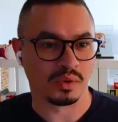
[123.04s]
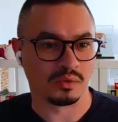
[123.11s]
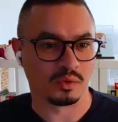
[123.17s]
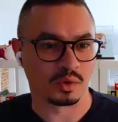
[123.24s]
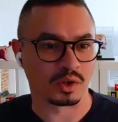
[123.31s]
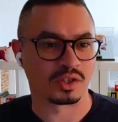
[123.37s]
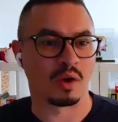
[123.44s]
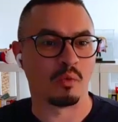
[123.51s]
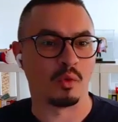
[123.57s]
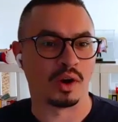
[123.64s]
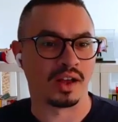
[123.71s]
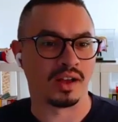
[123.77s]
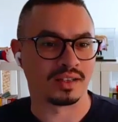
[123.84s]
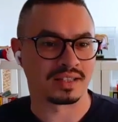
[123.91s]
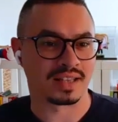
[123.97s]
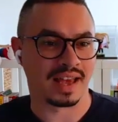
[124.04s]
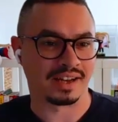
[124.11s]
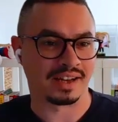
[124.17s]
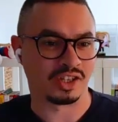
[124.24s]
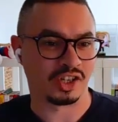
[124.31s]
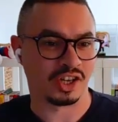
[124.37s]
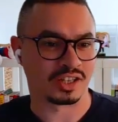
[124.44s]
before someone else had
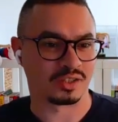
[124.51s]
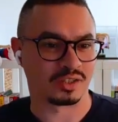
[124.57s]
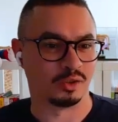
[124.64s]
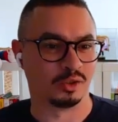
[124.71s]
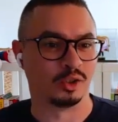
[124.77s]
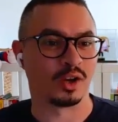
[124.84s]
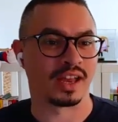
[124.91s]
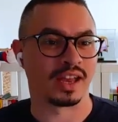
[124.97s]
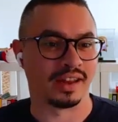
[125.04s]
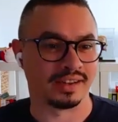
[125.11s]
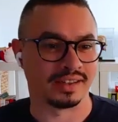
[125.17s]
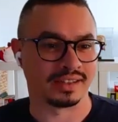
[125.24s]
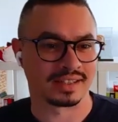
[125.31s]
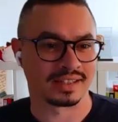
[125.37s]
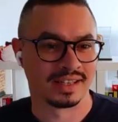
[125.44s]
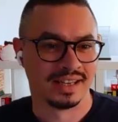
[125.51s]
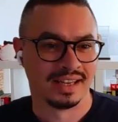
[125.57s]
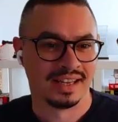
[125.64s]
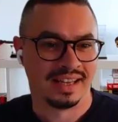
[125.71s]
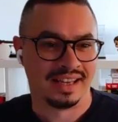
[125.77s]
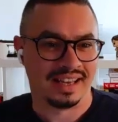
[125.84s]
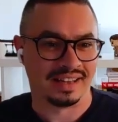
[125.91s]
a chance to look at it.
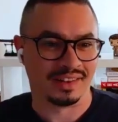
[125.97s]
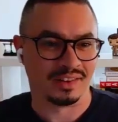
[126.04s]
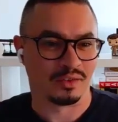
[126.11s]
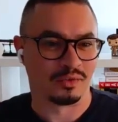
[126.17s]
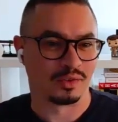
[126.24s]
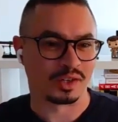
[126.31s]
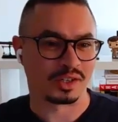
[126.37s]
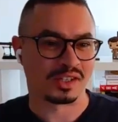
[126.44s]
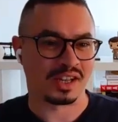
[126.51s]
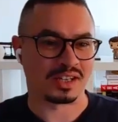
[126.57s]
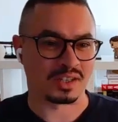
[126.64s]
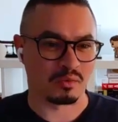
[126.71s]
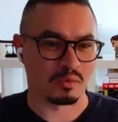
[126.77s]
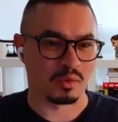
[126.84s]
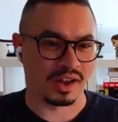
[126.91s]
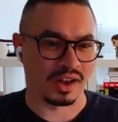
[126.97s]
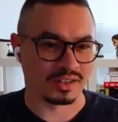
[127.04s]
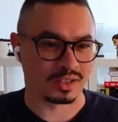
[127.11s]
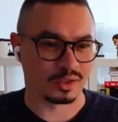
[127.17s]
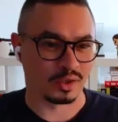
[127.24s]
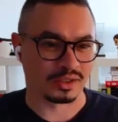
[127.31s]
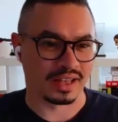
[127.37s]
And the first day someone
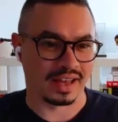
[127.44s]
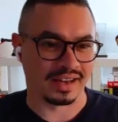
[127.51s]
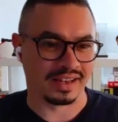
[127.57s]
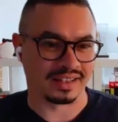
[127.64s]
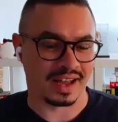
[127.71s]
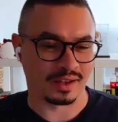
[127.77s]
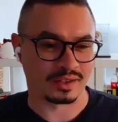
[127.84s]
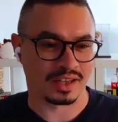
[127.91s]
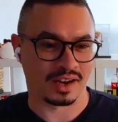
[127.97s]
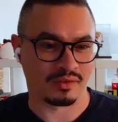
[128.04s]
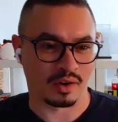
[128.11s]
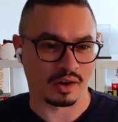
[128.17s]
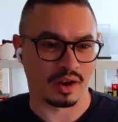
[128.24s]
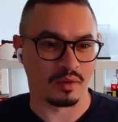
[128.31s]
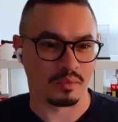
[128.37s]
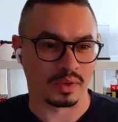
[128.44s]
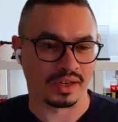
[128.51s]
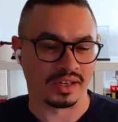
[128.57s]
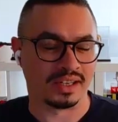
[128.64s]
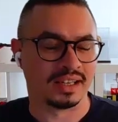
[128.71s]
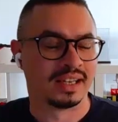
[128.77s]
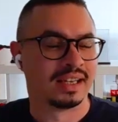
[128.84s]
else looked at it outside of our
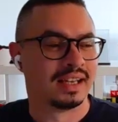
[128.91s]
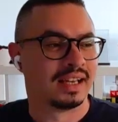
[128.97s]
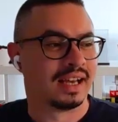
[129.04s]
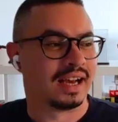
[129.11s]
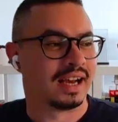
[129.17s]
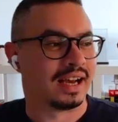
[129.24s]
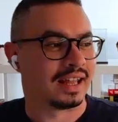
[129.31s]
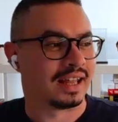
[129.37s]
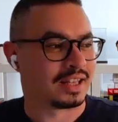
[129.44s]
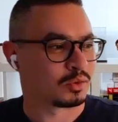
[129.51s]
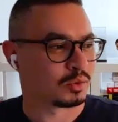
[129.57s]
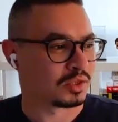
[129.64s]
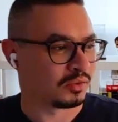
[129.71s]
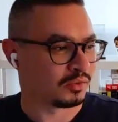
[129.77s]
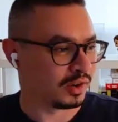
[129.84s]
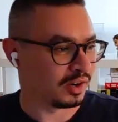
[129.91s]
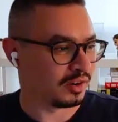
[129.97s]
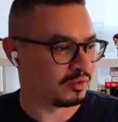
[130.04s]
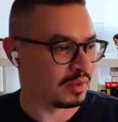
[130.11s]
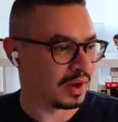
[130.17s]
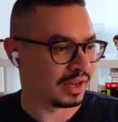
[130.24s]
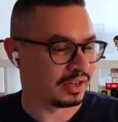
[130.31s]
company, this was a friend
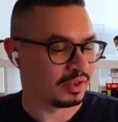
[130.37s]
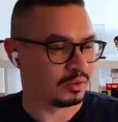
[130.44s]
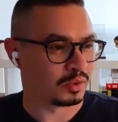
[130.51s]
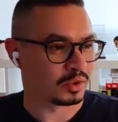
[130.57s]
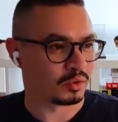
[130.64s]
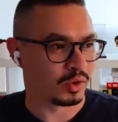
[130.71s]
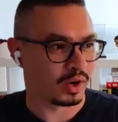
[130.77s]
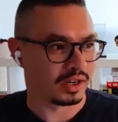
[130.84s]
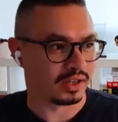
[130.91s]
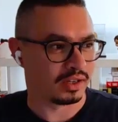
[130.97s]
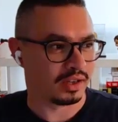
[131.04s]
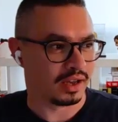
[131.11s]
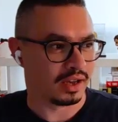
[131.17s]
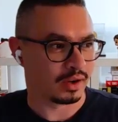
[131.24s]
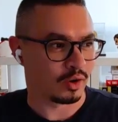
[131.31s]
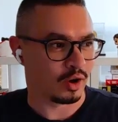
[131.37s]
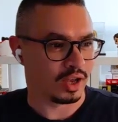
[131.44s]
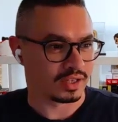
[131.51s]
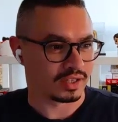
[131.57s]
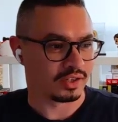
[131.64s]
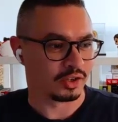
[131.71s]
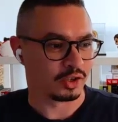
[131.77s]
of mine. He was running a
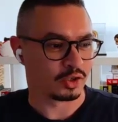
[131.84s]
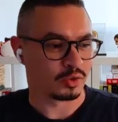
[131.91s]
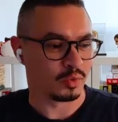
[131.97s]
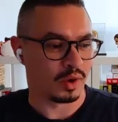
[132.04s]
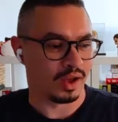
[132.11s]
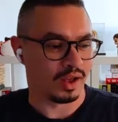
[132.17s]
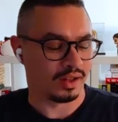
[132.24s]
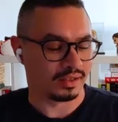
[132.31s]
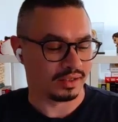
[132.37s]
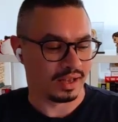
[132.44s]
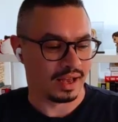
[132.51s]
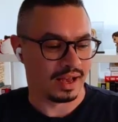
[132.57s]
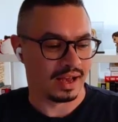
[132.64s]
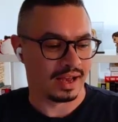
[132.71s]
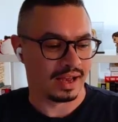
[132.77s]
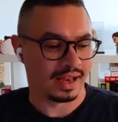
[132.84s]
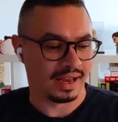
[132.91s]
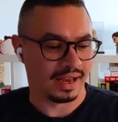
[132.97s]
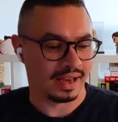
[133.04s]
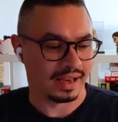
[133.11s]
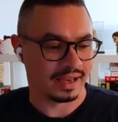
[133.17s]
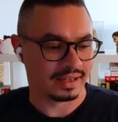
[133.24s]
call center as well.
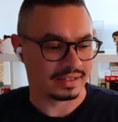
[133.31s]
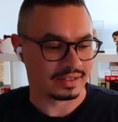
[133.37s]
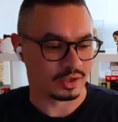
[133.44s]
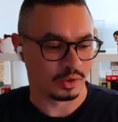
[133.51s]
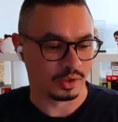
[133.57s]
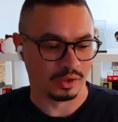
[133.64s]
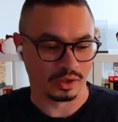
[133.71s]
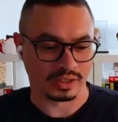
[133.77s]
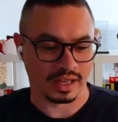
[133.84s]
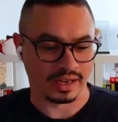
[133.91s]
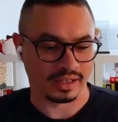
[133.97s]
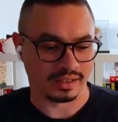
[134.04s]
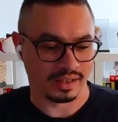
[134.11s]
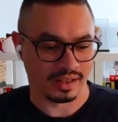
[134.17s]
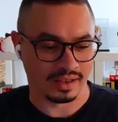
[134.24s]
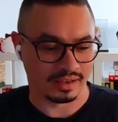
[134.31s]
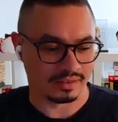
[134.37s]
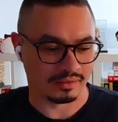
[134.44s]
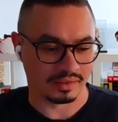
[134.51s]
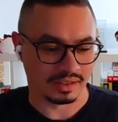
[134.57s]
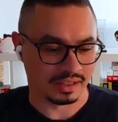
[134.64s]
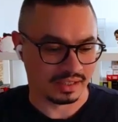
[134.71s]
And so he looked at it
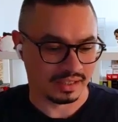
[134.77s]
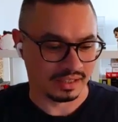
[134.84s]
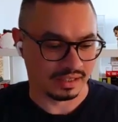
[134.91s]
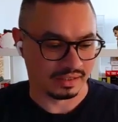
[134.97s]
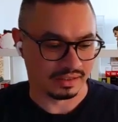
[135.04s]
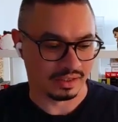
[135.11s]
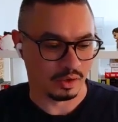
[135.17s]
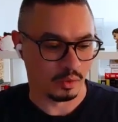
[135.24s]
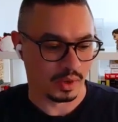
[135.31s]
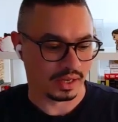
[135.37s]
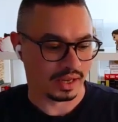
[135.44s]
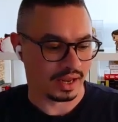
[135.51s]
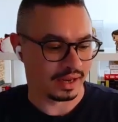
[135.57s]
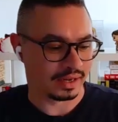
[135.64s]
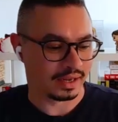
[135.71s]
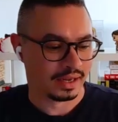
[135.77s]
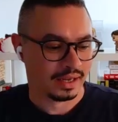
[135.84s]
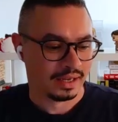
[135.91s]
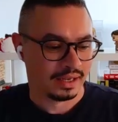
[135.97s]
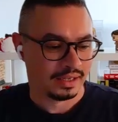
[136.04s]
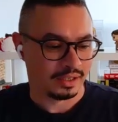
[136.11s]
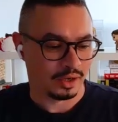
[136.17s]
and he went like,
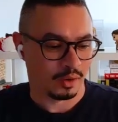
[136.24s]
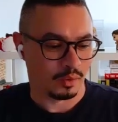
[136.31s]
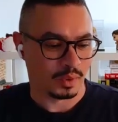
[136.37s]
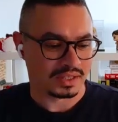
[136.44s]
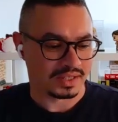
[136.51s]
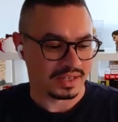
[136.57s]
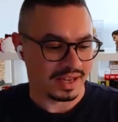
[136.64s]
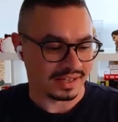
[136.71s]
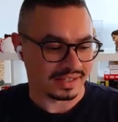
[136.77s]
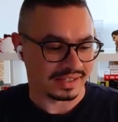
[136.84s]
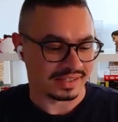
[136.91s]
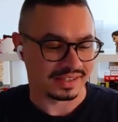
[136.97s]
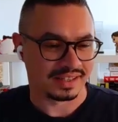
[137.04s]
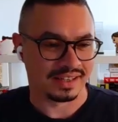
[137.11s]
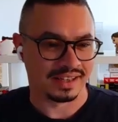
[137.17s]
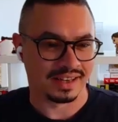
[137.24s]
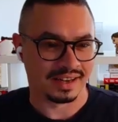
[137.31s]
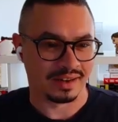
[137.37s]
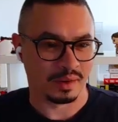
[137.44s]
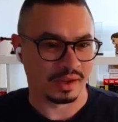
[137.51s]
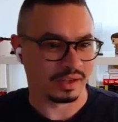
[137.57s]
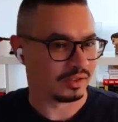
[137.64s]
what's this? And
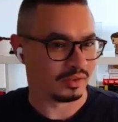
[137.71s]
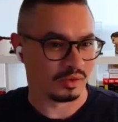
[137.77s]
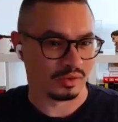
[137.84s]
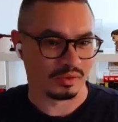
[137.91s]
I'm like,